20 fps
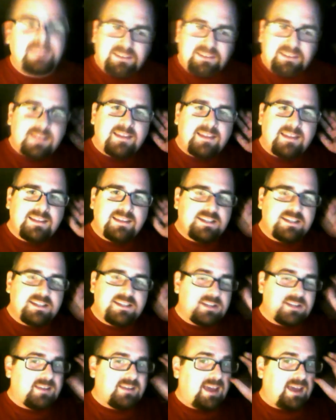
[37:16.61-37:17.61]
that they
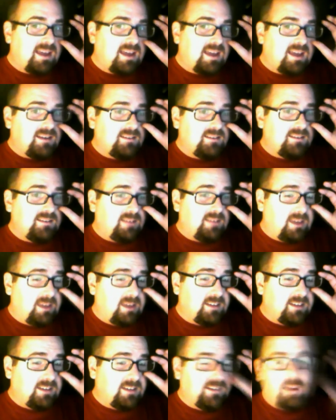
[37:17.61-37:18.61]
just had, like
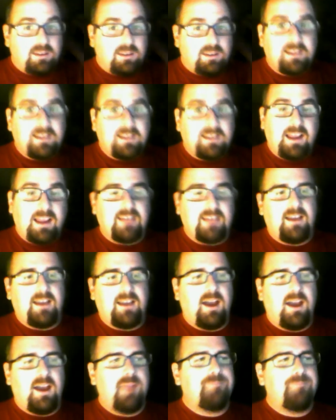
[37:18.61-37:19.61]
just a, a second
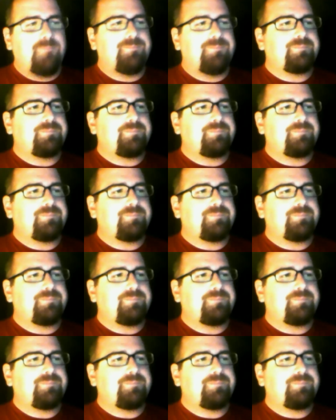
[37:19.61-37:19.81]
time,